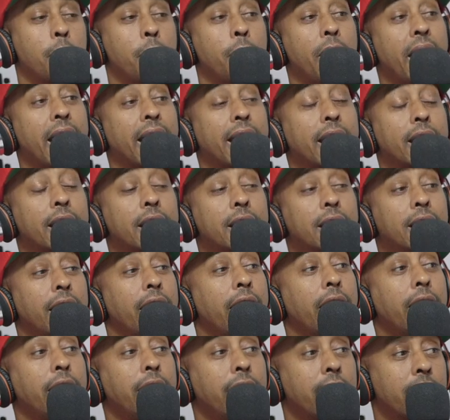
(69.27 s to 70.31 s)
Back in the
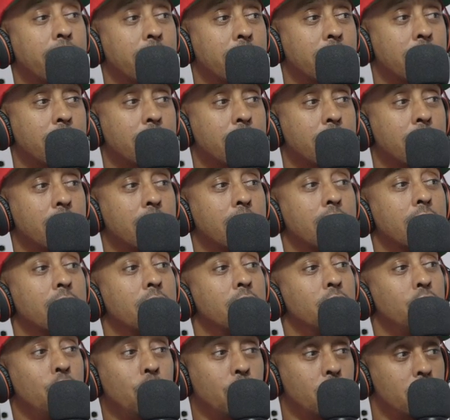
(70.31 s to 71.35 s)
day,
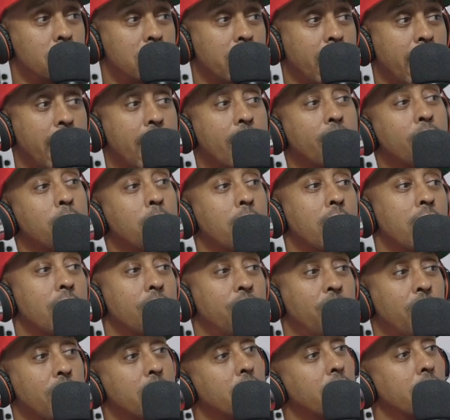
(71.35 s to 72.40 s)
you used to have a
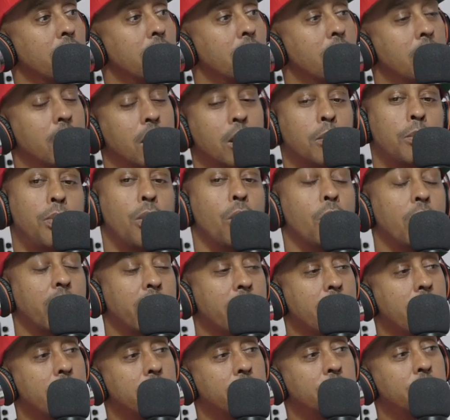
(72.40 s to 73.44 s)
motherfucking
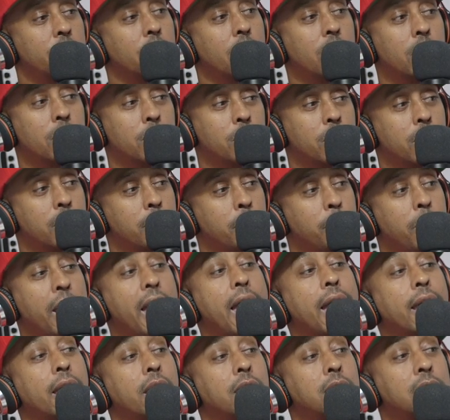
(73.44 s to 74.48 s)
polka dot shirt with a
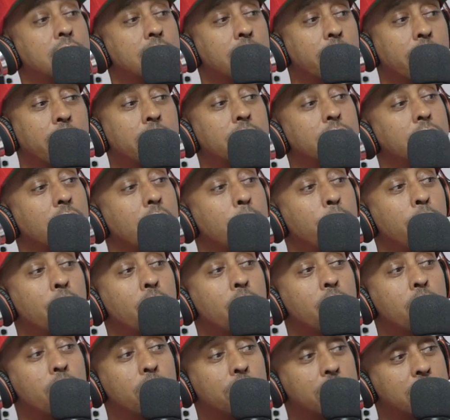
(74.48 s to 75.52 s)
baggy slick jumper
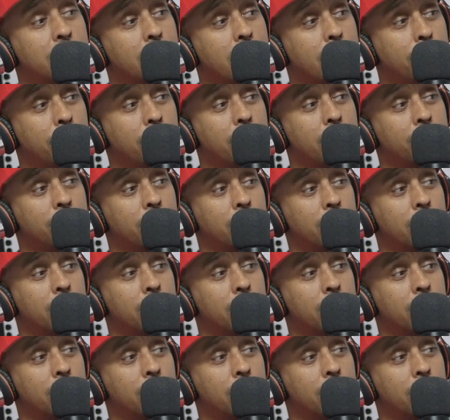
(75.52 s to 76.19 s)
over top of